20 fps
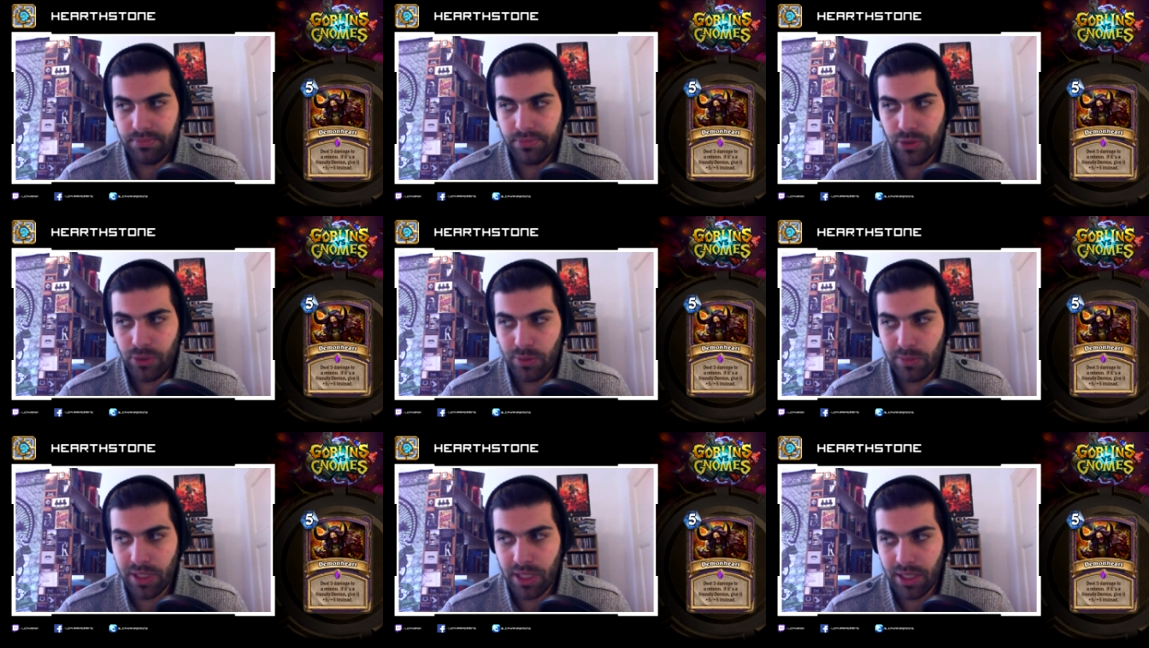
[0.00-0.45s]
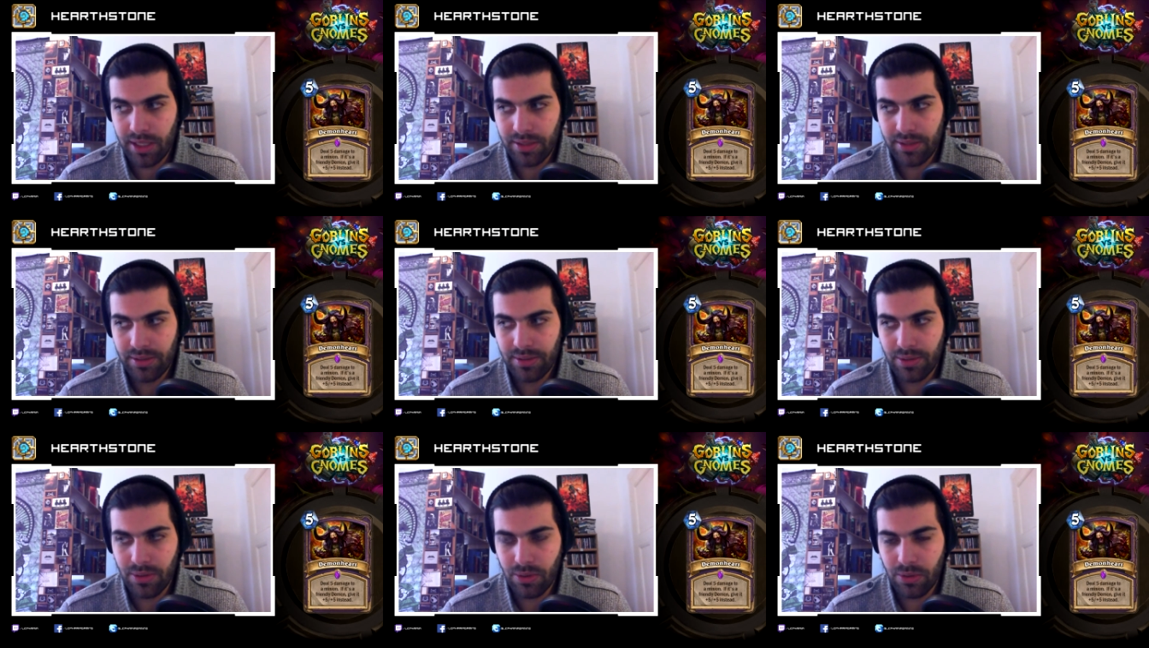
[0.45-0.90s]
Tomb Guard
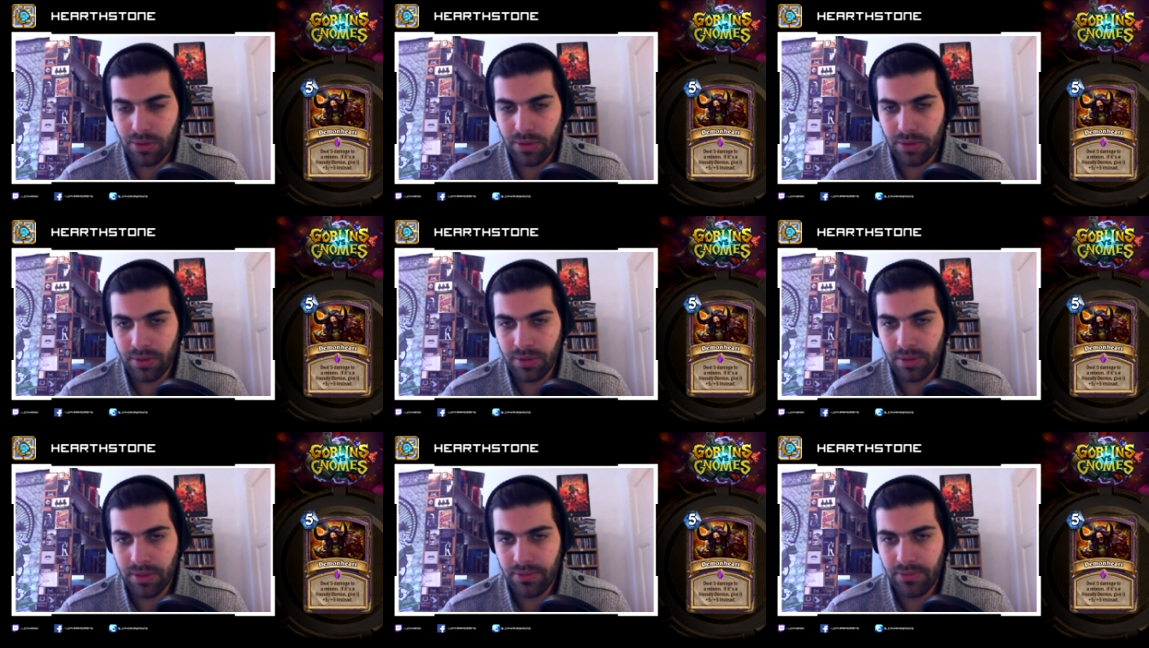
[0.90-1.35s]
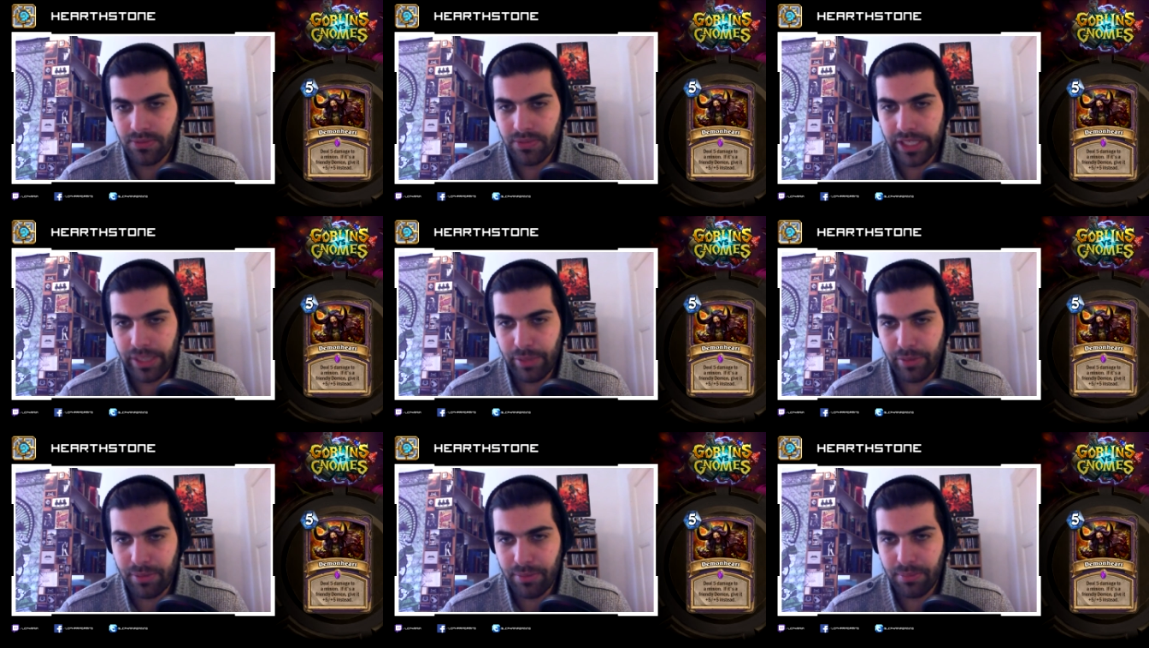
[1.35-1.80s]
or
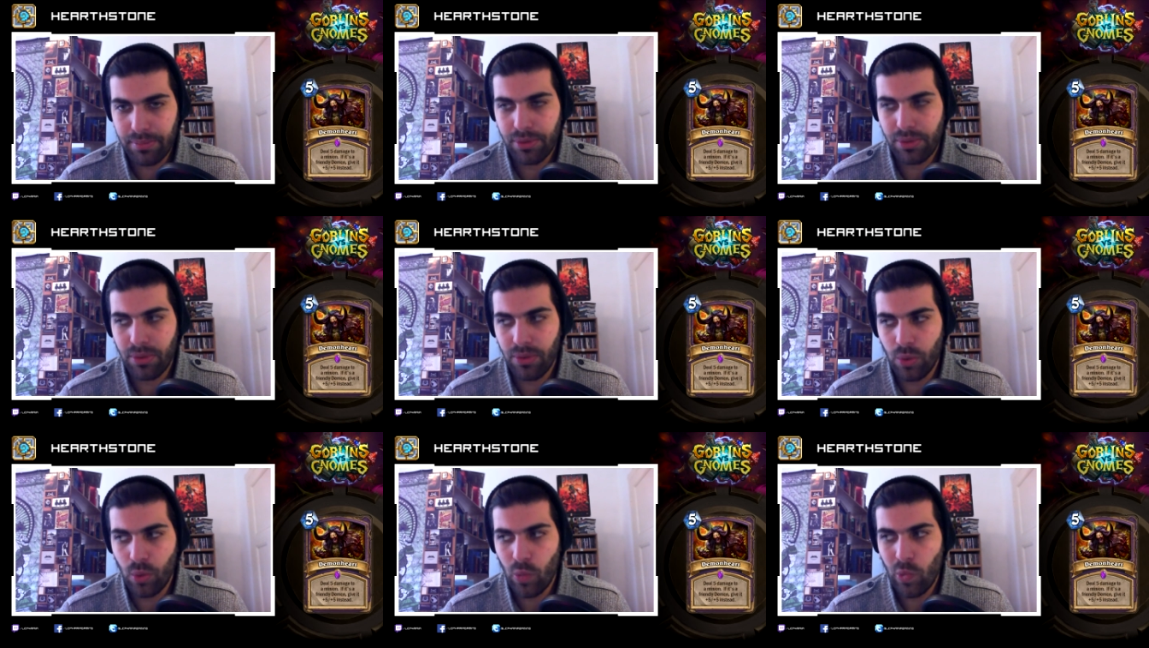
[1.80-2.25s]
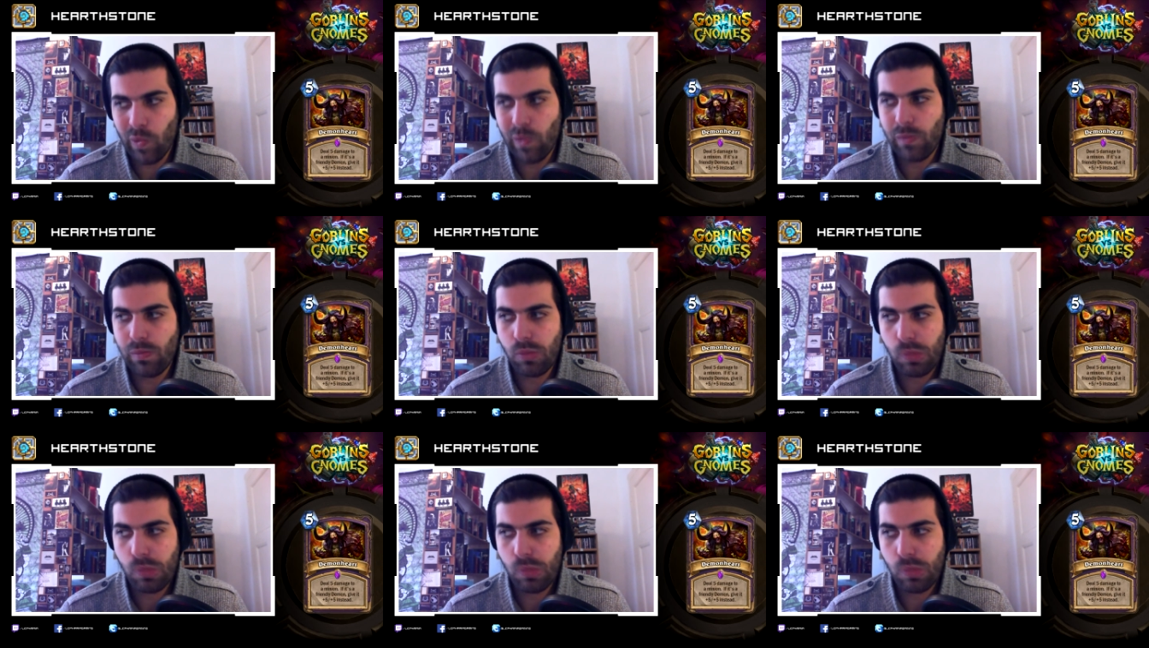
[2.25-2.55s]
Flame Imp or